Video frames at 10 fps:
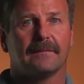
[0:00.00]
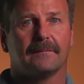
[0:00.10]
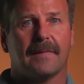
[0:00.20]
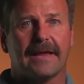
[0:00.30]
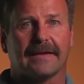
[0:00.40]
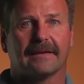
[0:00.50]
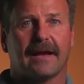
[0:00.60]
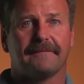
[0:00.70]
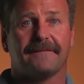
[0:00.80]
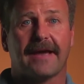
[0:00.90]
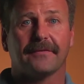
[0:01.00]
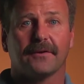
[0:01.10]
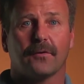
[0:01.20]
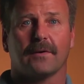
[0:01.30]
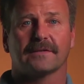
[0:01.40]
Mike, I found the
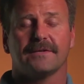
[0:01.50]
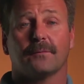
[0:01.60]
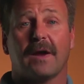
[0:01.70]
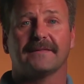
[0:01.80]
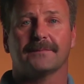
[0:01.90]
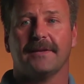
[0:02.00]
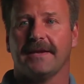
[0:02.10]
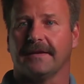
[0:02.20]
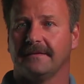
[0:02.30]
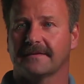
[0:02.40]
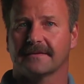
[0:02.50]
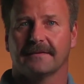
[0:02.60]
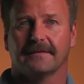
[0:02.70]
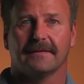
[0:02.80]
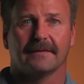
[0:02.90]
cause of your wife's bleeds.
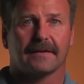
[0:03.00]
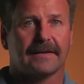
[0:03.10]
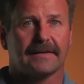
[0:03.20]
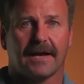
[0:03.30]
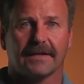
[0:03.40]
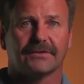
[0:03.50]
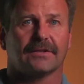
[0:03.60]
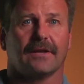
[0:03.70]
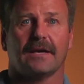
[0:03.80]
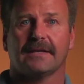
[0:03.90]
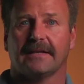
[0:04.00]
Kind of nonchalant,